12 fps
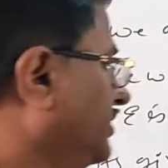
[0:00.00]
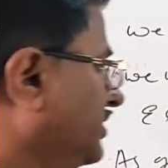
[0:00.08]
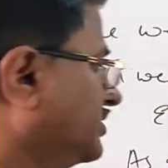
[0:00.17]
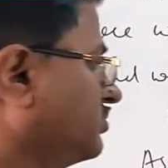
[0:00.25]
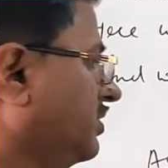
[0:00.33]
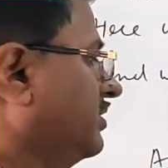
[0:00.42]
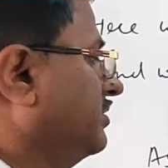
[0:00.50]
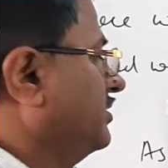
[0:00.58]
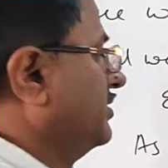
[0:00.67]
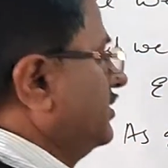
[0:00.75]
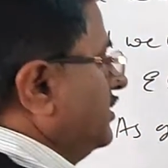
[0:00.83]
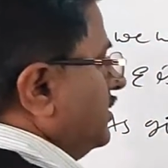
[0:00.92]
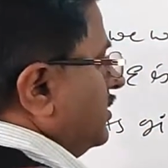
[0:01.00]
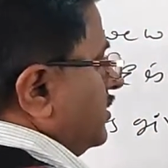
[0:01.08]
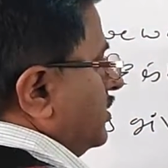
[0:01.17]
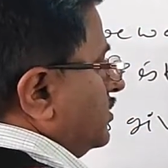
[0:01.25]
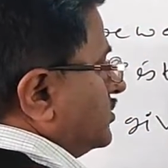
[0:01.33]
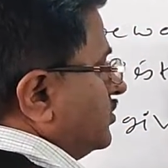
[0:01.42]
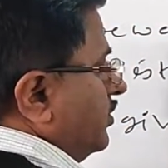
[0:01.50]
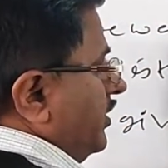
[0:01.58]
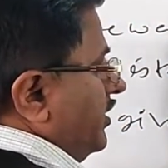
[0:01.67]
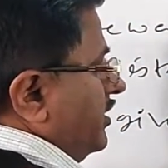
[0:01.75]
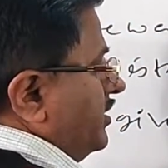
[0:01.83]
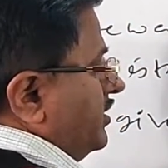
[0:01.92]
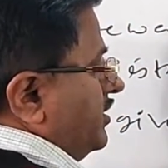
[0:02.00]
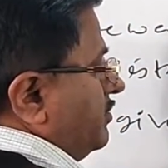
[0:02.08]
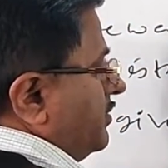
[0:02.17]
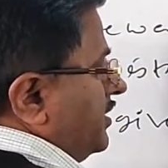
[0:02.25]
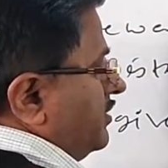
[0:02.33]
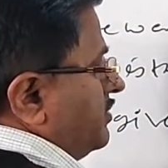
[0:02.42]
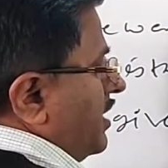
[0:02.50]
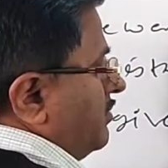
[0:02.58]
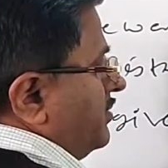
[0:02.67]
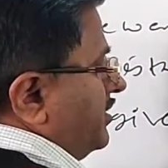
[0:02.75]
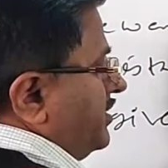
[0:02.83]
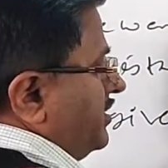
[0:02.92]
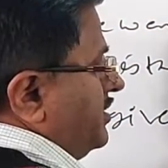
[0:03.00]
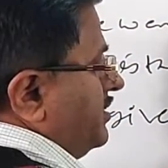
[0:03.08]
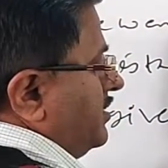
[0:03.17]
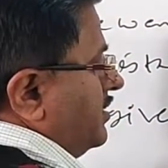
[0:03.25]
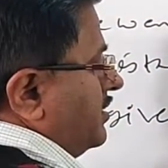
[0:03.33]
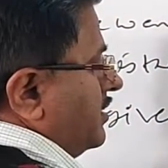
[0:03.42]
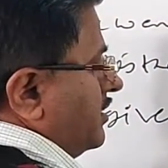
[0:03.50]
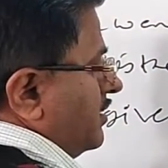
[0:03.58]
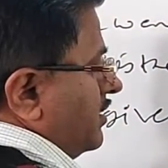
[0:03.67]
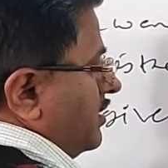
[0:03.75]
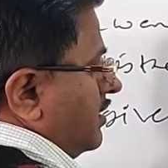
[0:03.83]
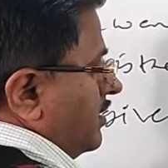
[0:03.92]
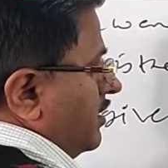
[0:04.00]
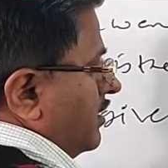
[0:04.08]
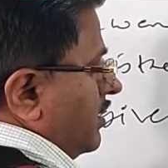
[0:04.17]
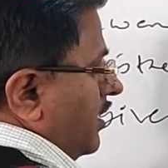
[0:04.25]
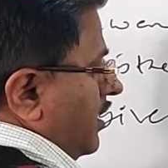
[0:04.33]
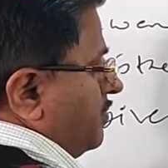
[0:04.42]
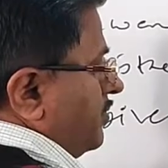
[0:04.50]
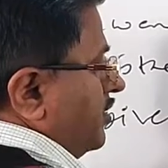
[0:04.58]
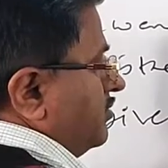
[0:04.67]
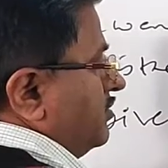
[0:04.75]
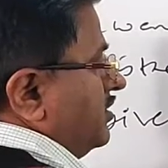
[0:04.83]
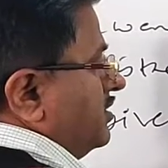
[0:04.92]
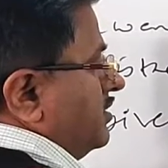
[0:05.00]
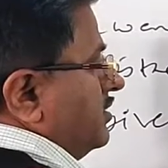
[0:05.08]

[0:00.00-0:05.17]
this one. So AD replaced by BD upon BD.